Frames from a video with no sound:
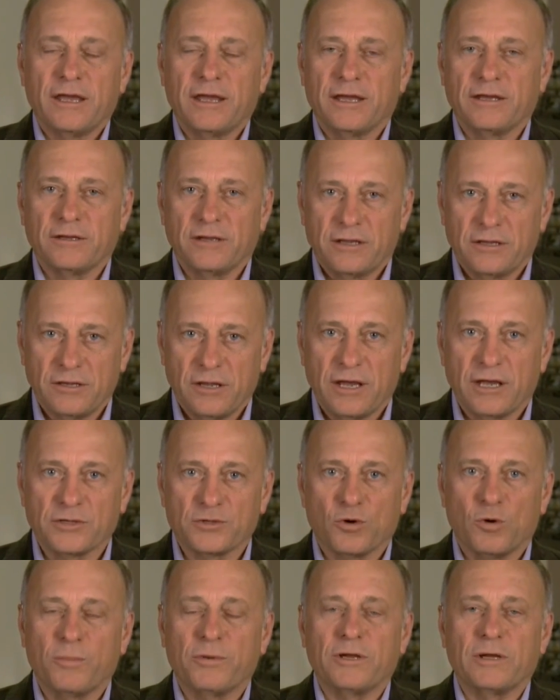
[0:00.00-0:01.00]
And
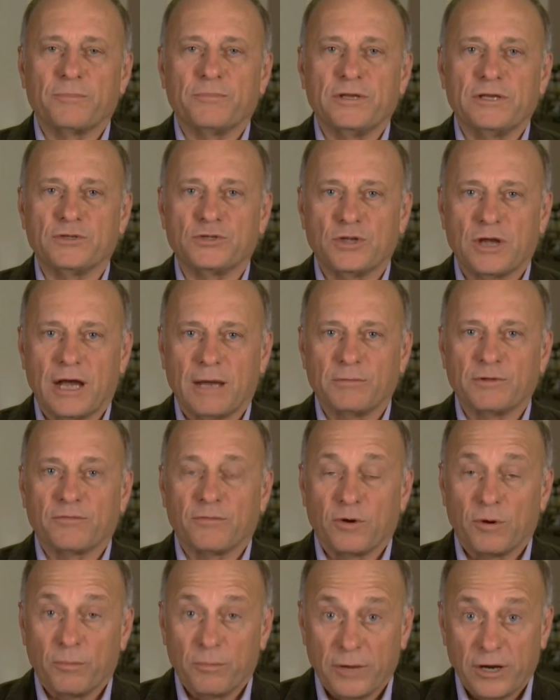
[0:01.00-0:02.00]
yes, open up these jobs
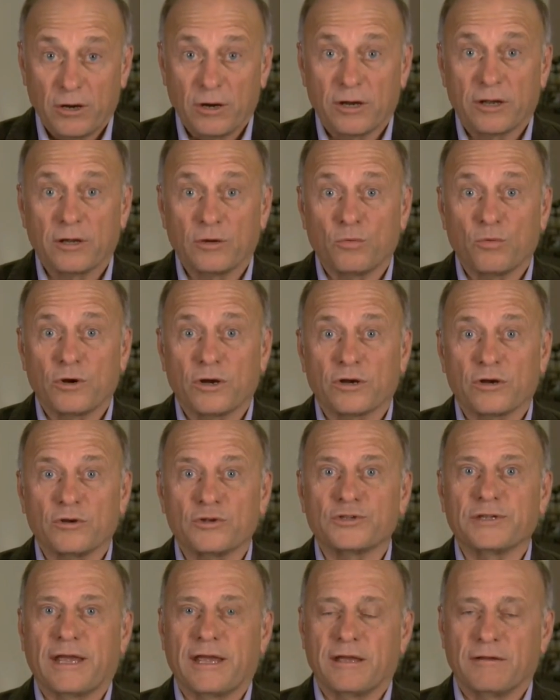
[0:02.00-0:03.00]
for American workers